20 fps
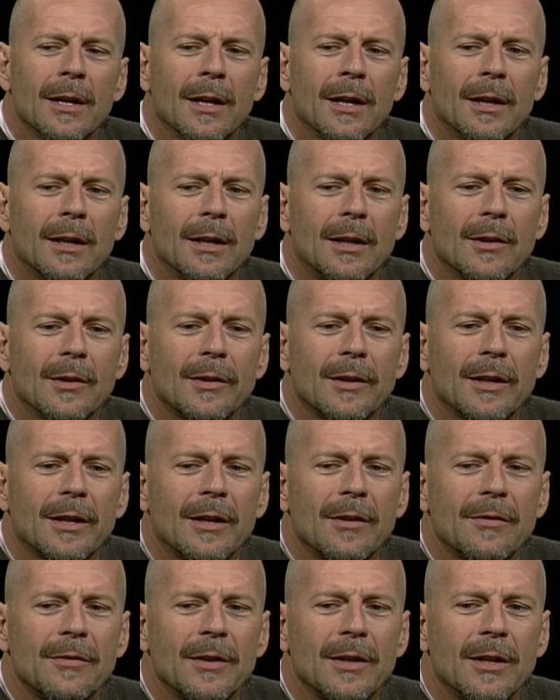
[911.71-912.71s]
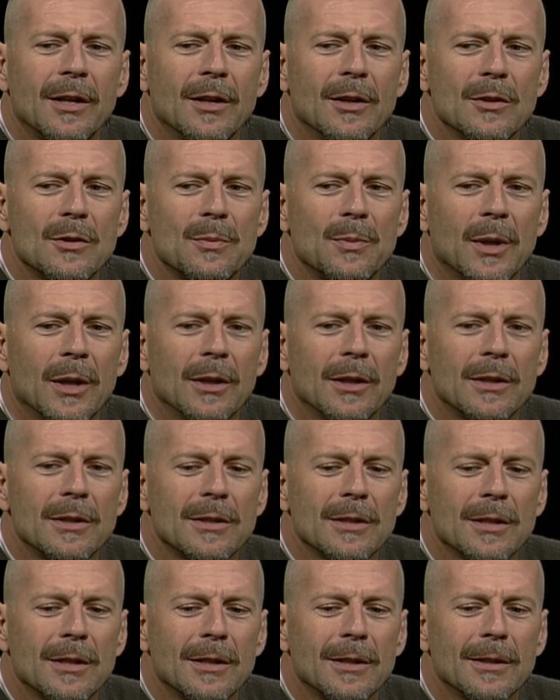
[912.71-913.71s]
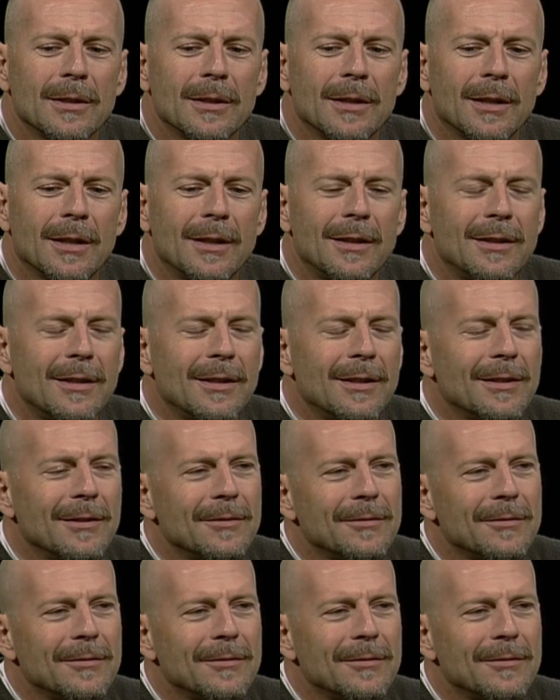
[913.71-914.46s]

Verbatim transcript: And I don't think I fit Aaron Spelling's uh, idea